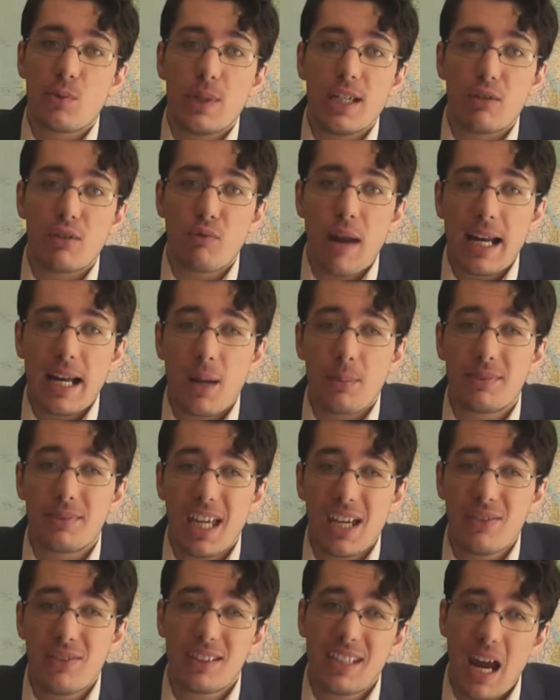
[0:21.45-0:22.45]
week rang up
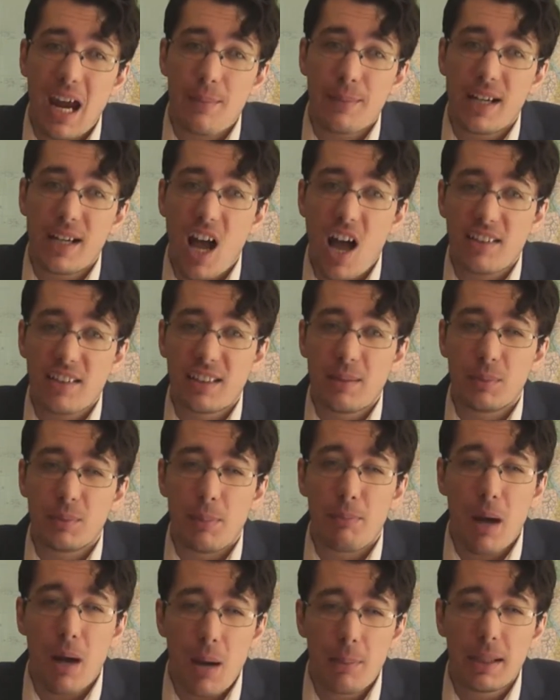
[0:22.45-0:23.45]
David Cameron asking him to
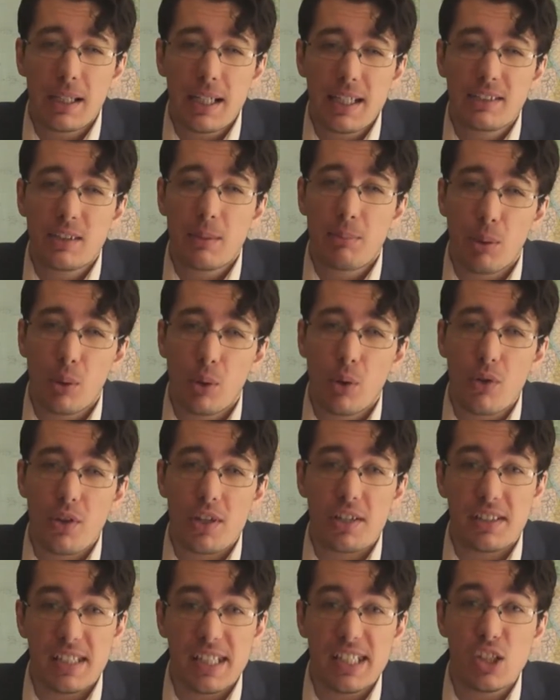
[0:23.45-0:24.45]
publicly support the
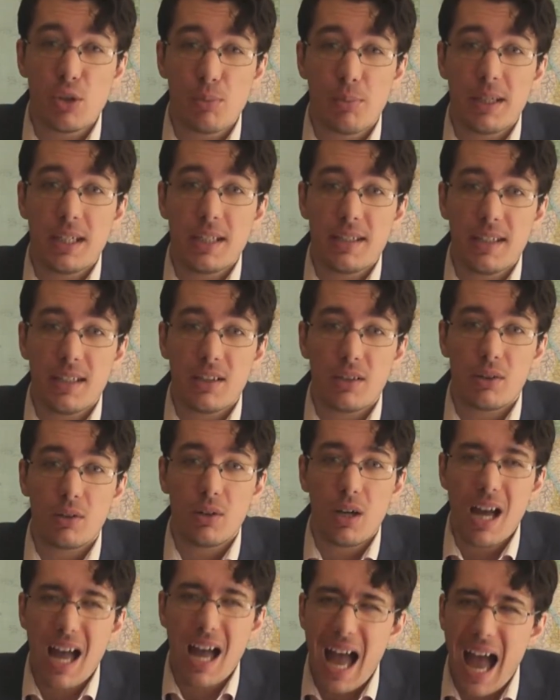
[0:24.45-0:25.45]
DUP deal.
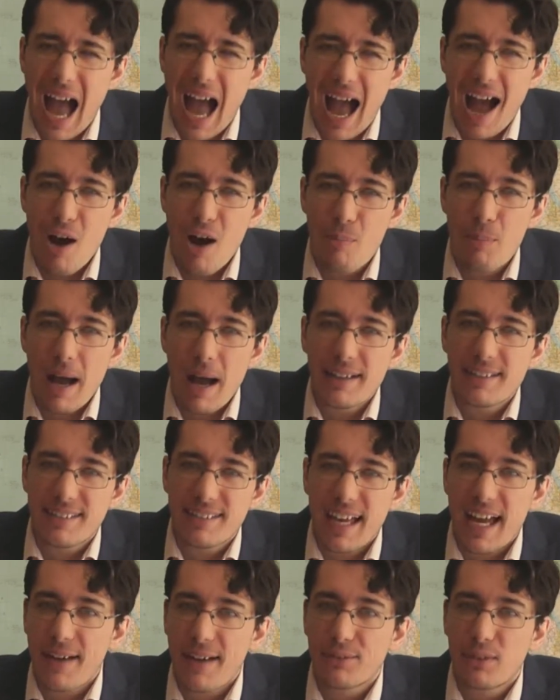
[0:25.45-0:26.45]
How bad does
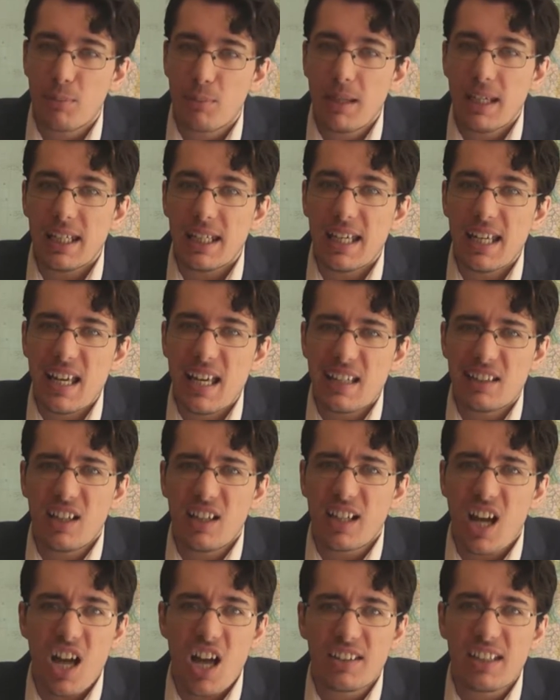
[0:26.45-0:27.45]
it have to be? It's
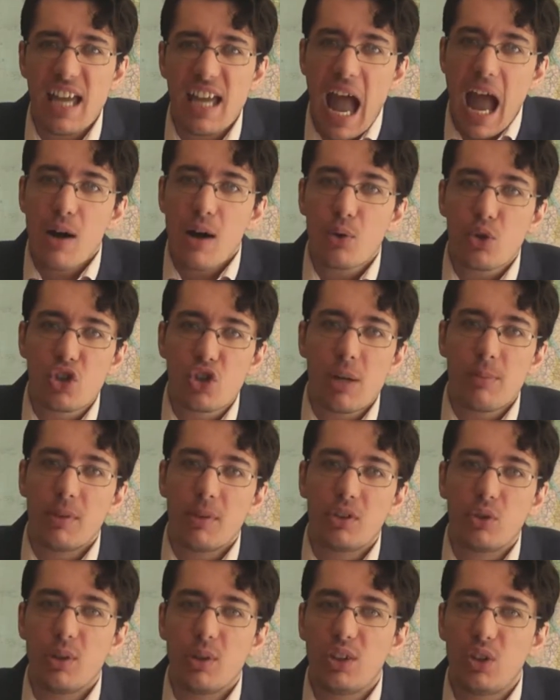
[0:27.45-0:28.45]
like asking Harold Shipman
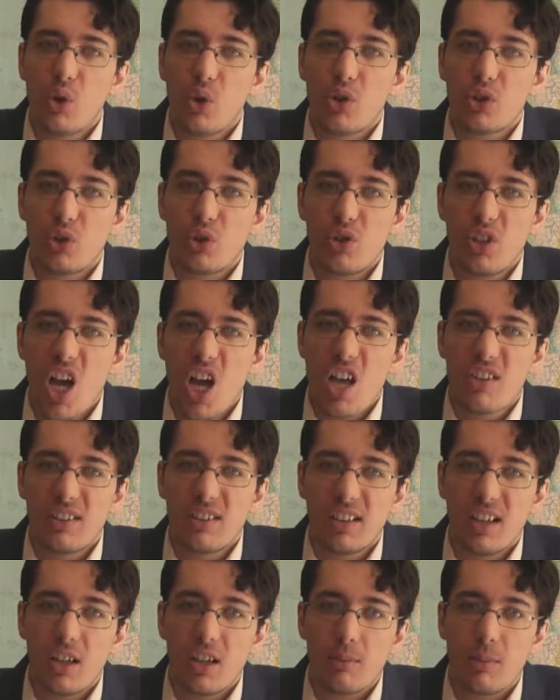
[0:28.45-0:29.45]
to endorse your
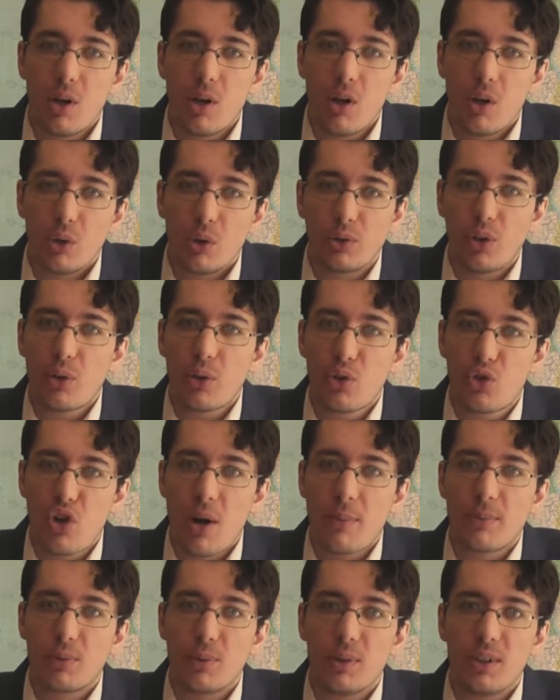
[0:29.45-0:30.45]
nursing home or Donald
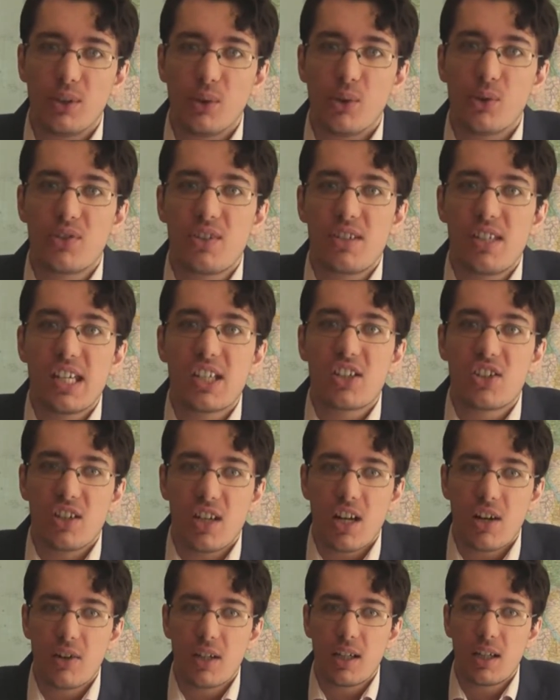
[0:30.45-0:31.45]
Trump to endorse the
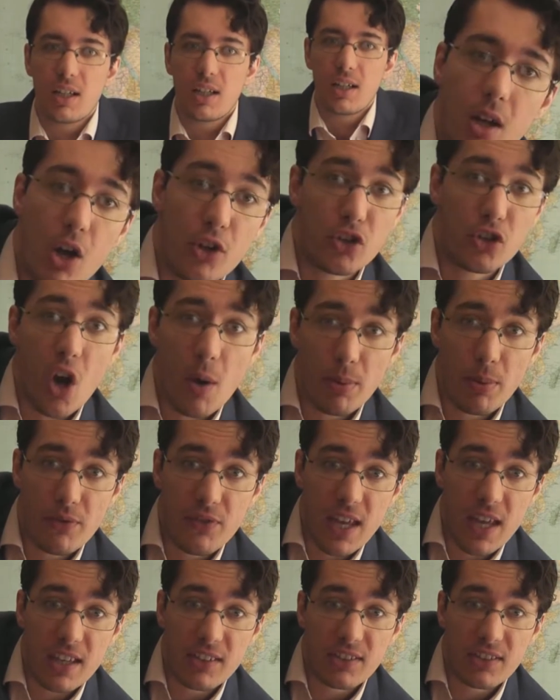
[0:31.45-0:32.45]
dictionary. On top of
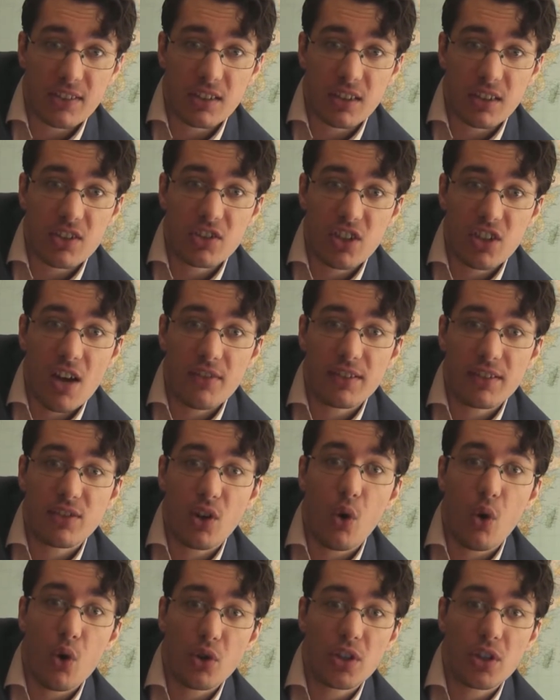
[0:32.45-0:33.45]
this, Conservatives
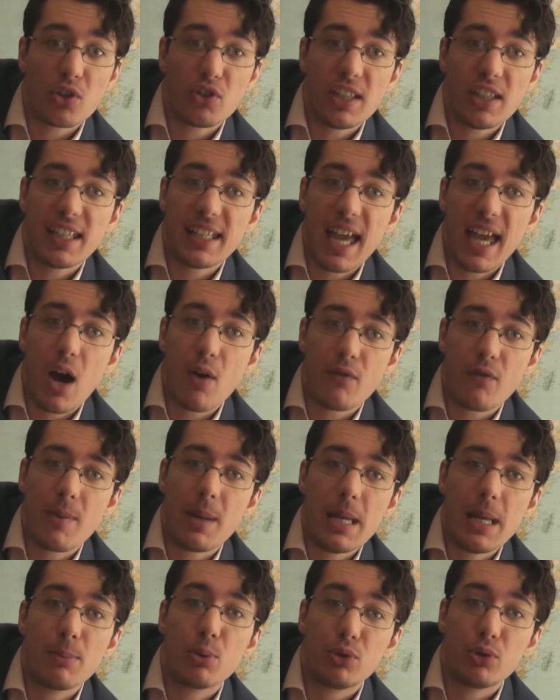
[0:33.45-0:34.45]
are also seeking help from the
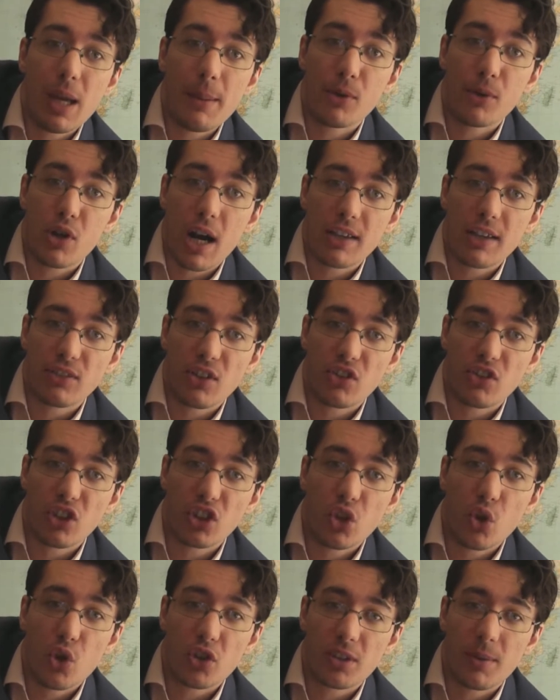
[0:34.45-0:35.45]
Liberal Democrats to
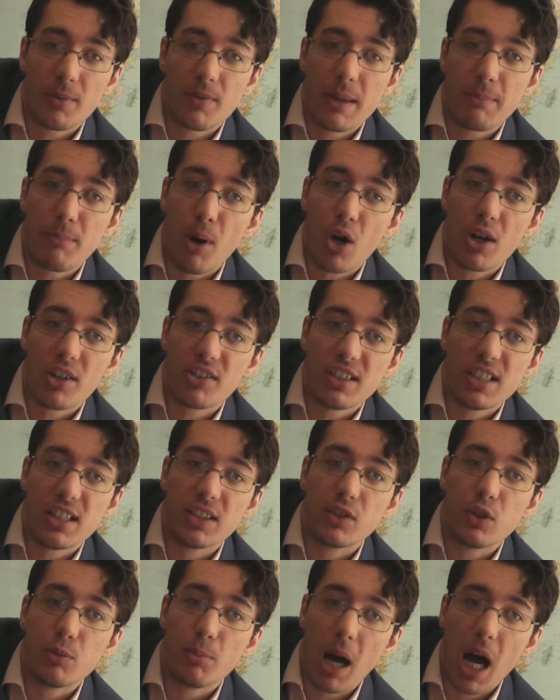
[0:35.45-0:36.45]
secure some of their policies
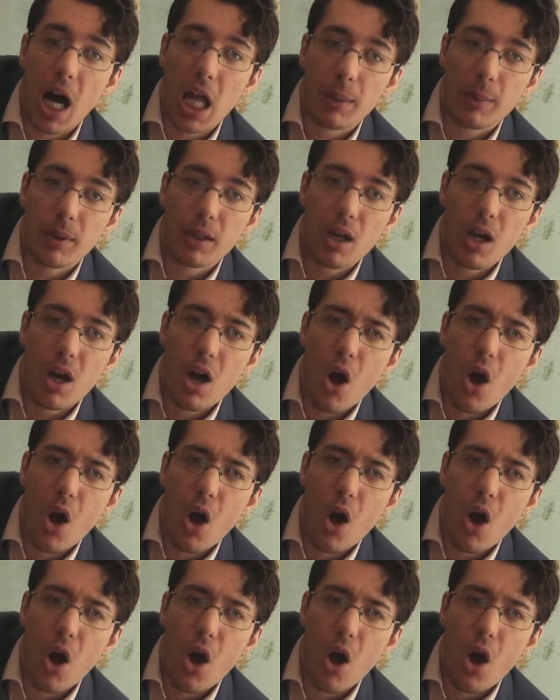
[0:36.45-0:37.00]
through Parliament.